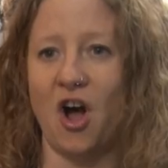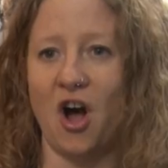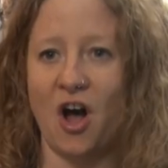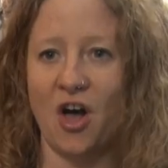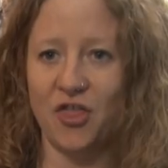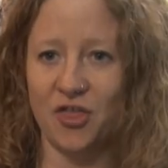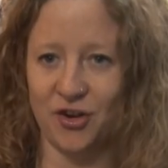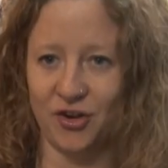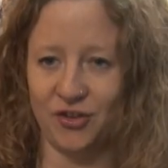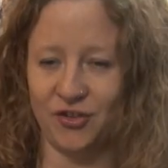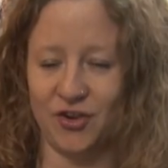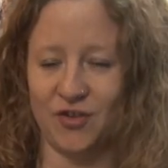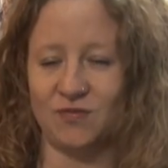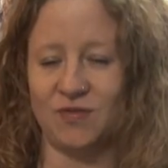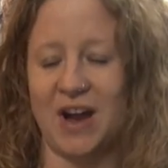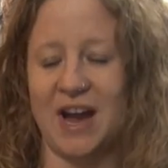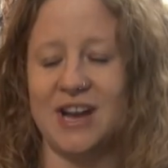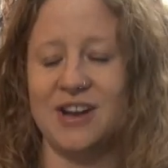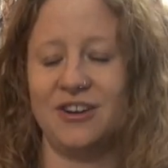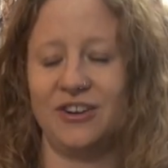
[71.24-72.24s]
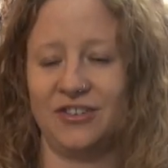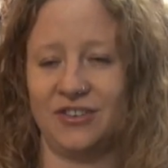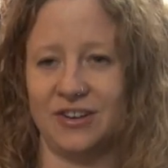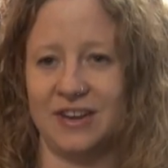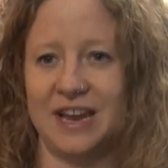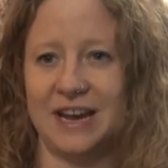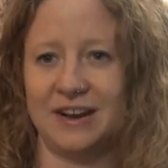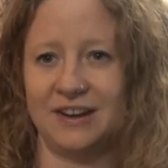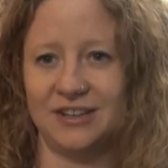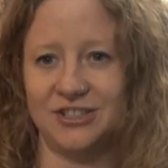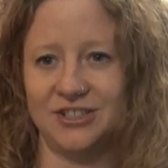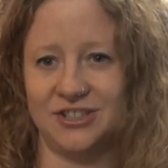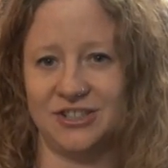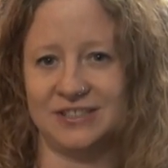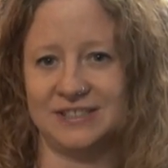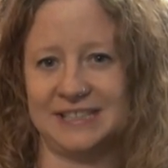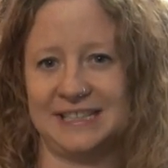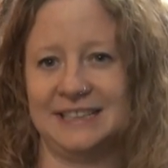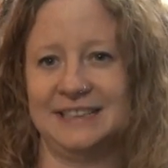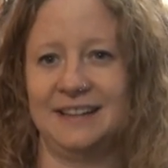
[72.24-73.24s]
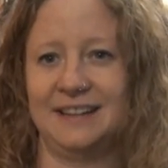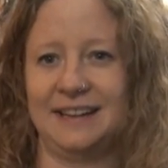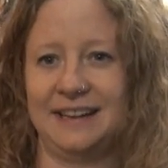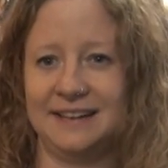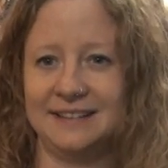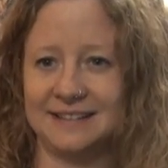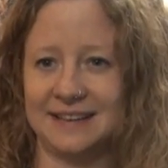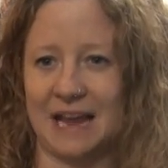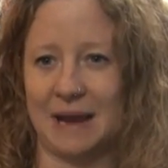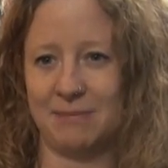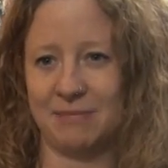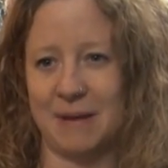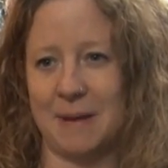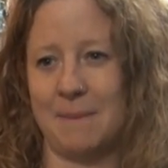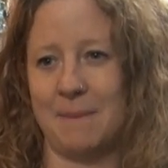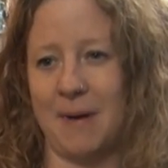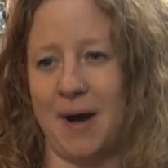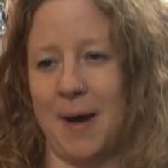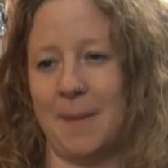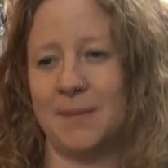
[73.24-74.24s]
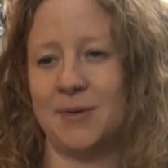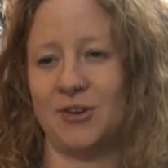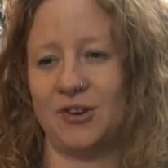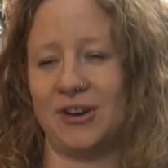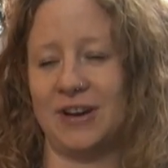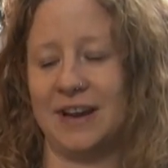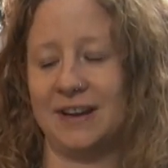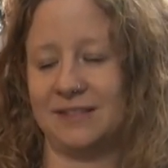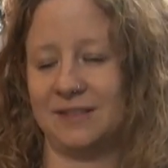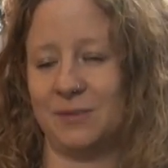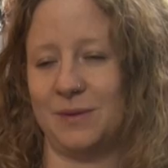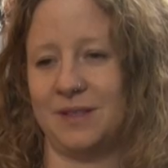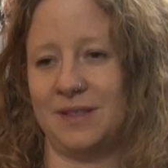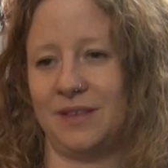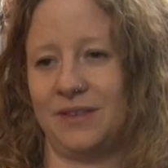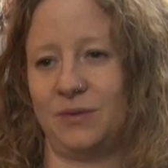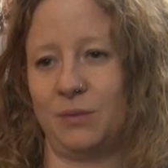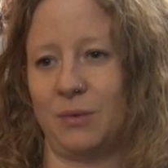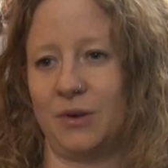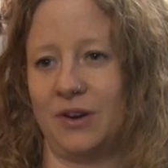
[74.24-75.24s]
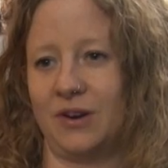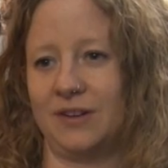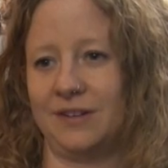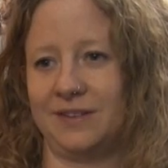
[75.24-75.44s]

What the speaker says: authors and writers and characters in the landscape that Bob creates with his words.